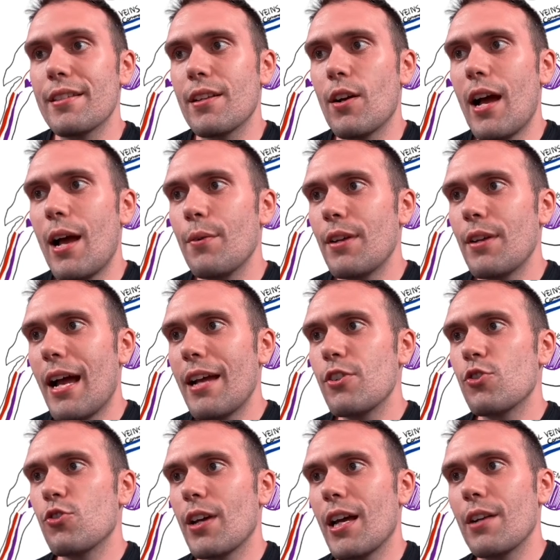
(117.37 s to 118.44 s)
Now I I
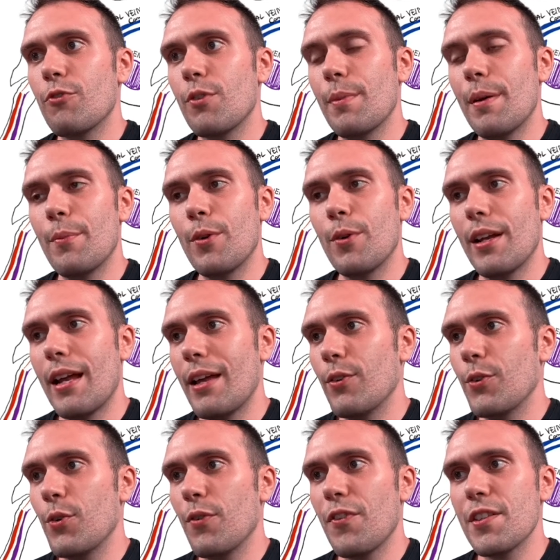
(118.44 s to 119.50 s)
just kind of remember, and I don't
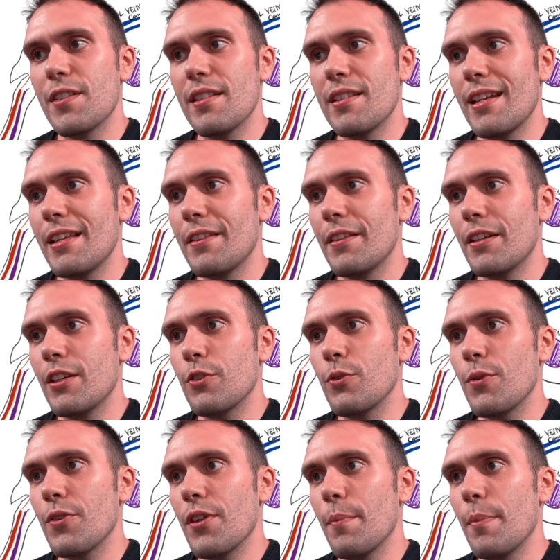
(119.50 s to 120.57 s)
know if this has anything to do
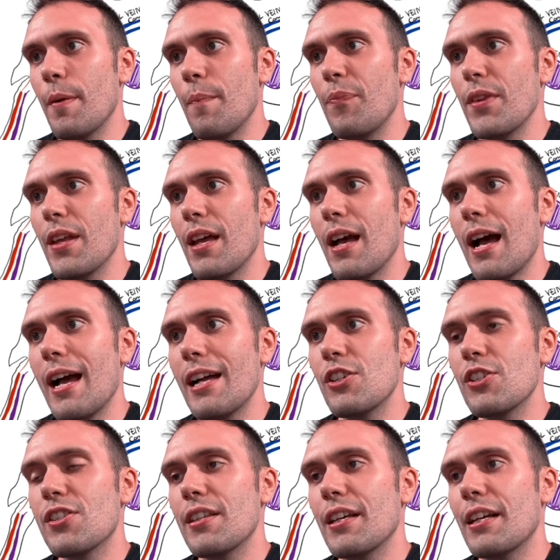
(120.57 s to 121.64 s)
with it, but I
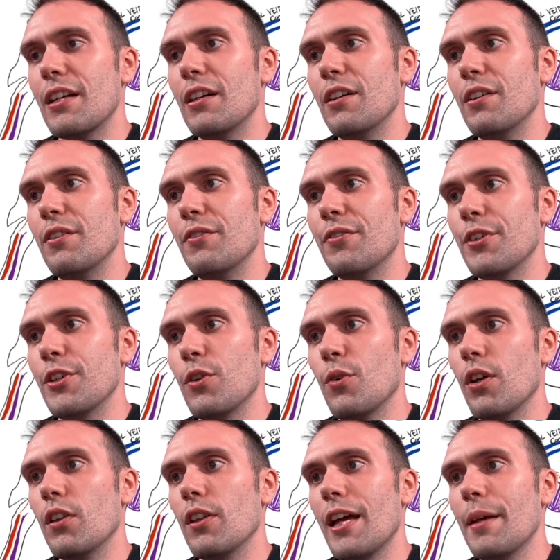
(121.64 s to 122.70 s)
just think of you know
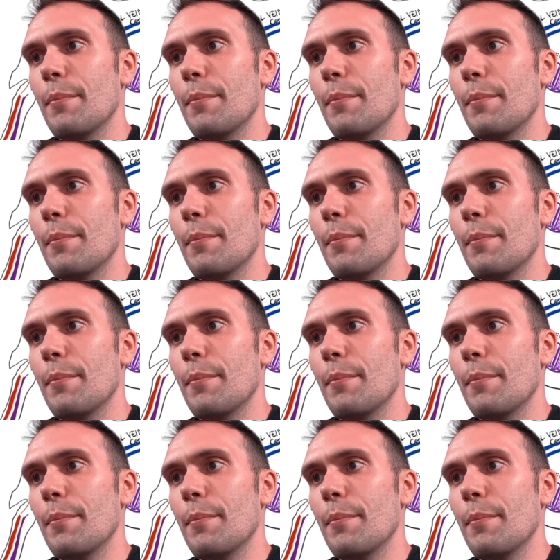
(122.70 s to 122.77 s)
a light